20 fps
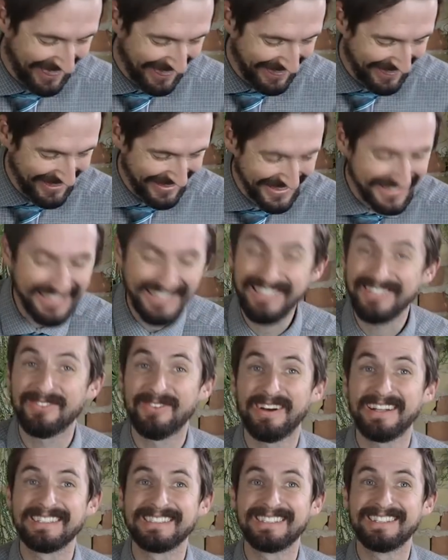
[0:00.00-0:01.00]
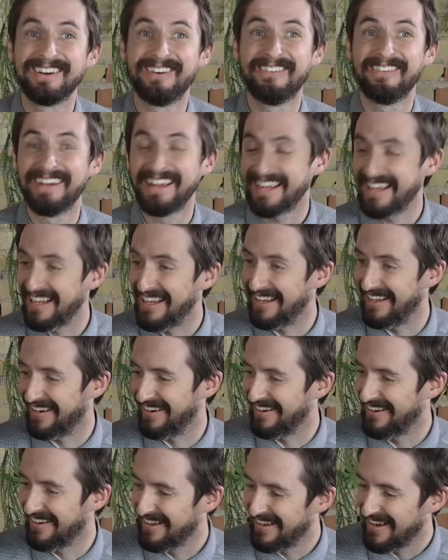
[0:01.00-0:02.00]
this is what's going
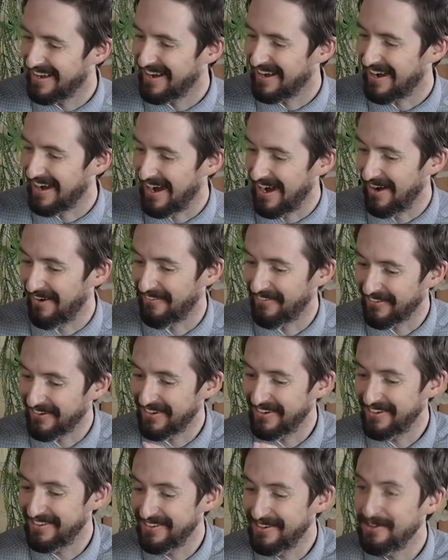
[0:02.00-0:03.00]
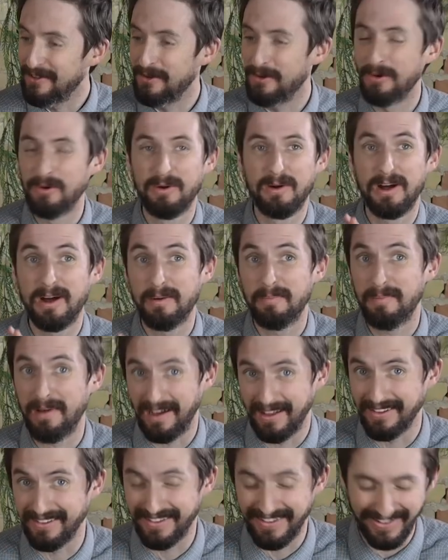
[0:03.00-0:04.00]
in our new
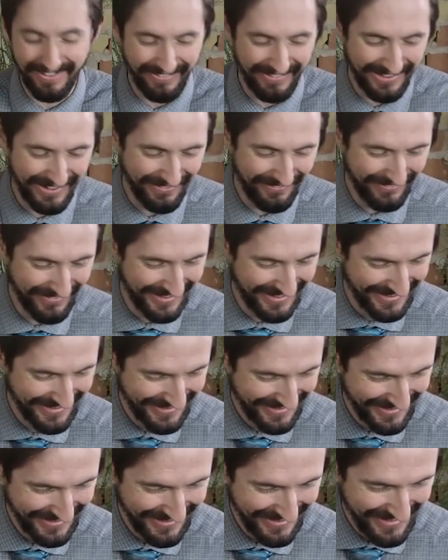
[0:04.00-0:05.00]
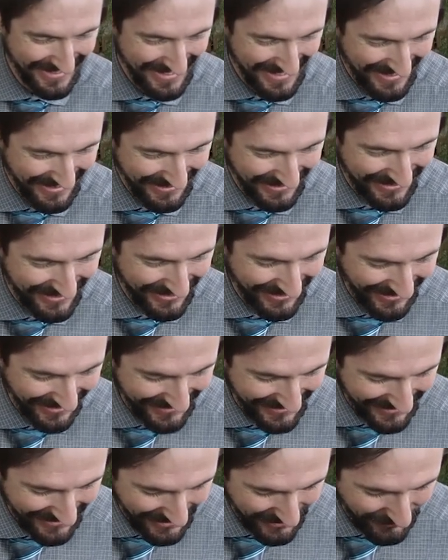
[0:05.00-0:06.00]
paludarium.
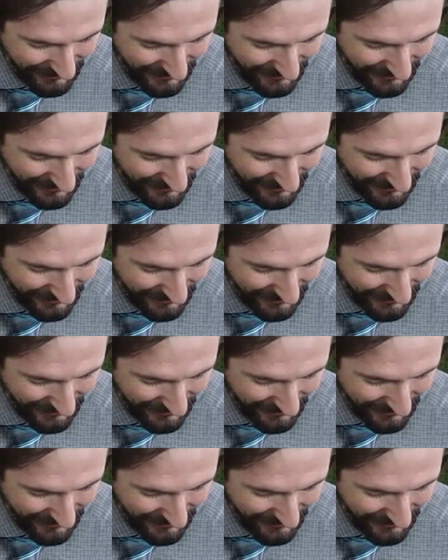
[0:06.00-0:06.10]
Josh's